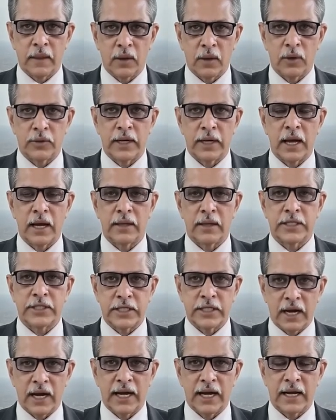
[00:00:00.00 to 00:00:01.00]
On the other
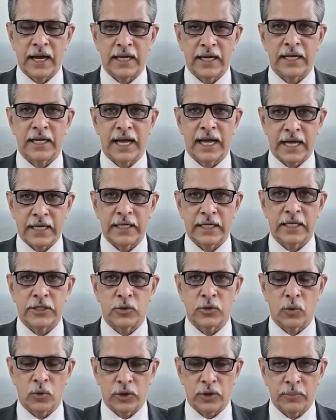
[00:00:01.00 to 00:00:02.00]
side, a let is
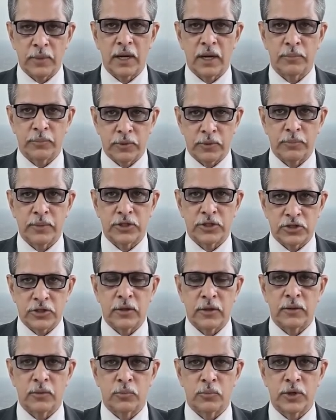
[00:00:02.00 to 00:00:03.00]
all about permission.